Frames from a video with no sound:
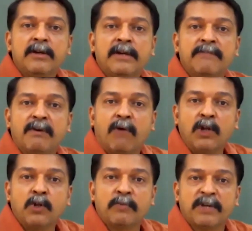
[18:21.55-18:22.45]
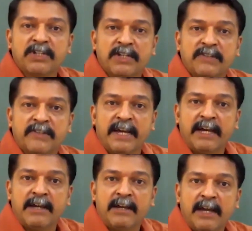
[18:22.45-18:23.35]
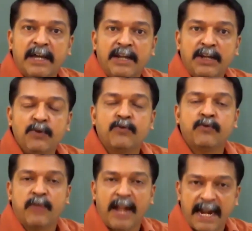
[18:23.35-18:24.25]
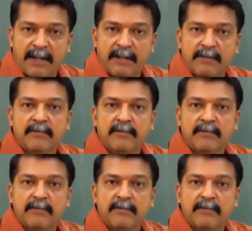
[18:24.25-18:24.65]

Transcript: if they want to purchase a new flat